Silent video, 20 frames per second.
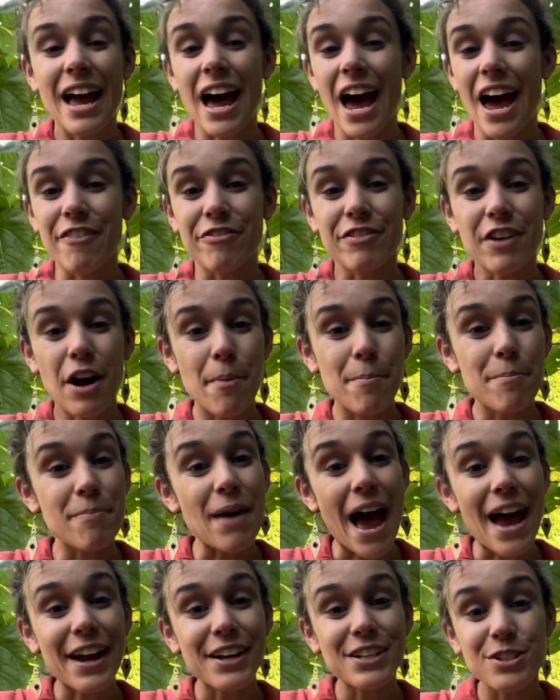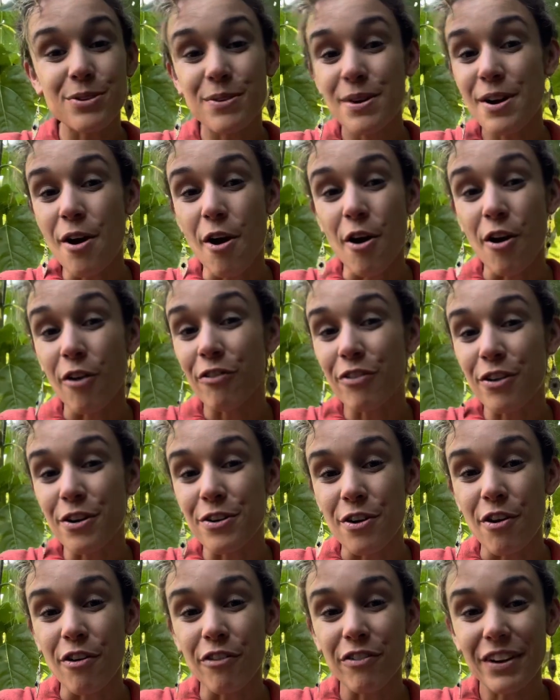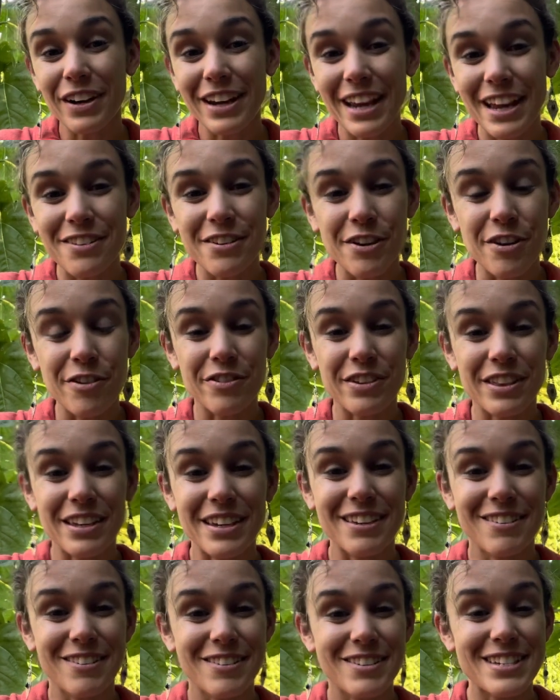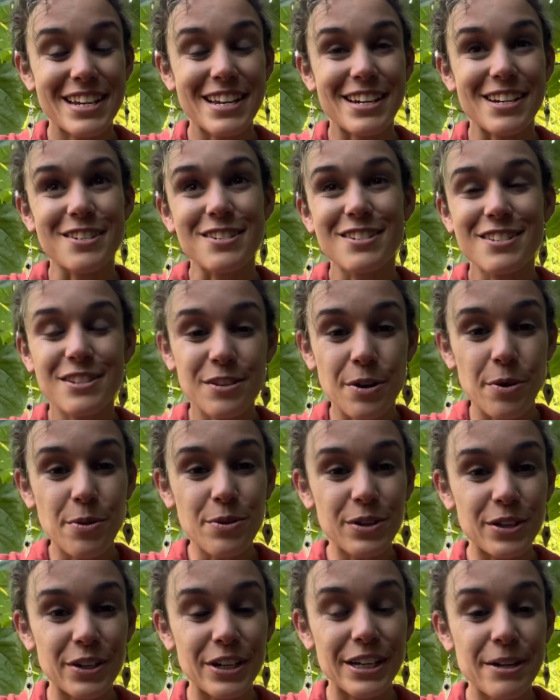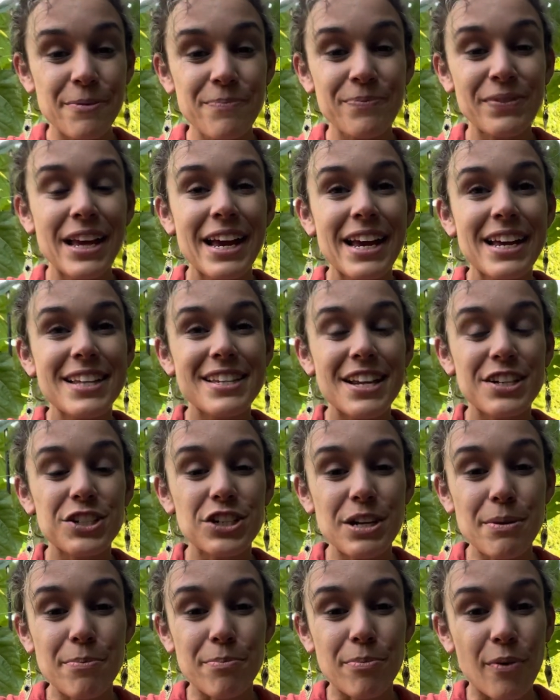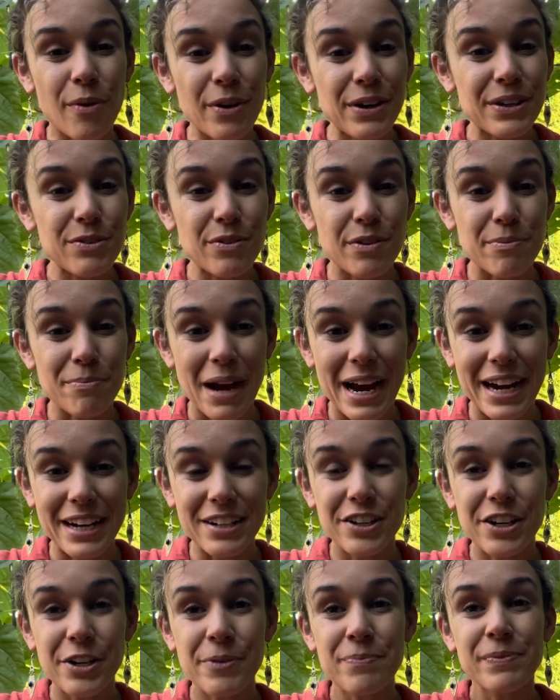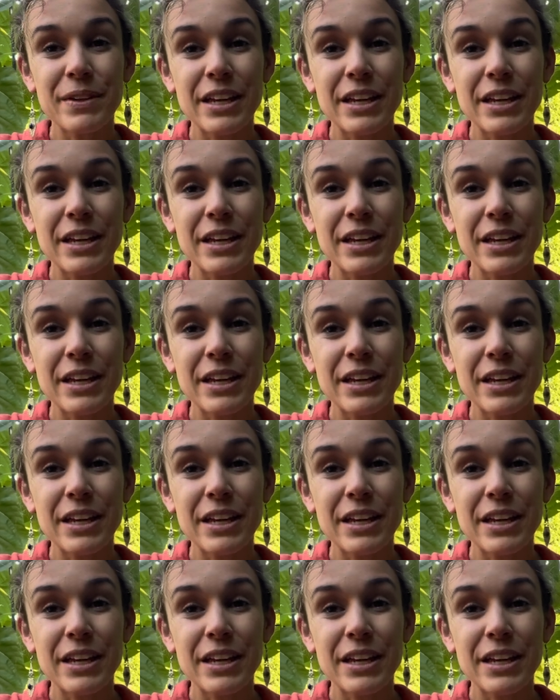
I've come back to it over and over again over the years. It is so good, such an important reminder.